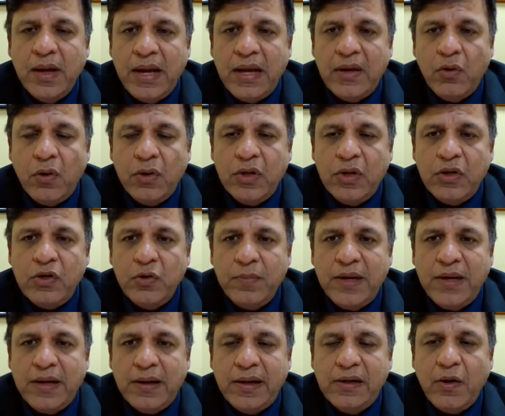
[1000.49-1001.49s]
in order to
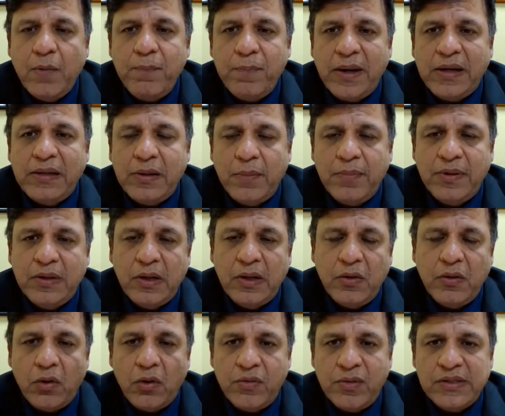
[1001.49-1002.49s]
be kind of picked up in the
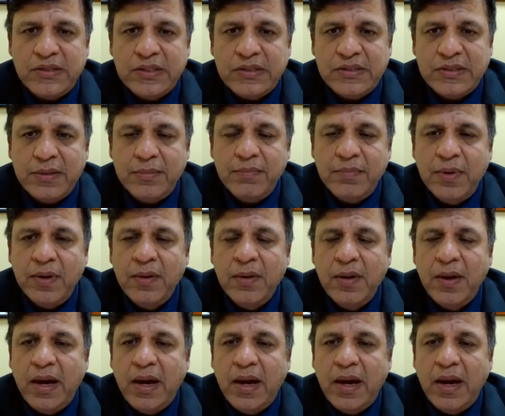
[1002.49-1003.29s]
lottery system.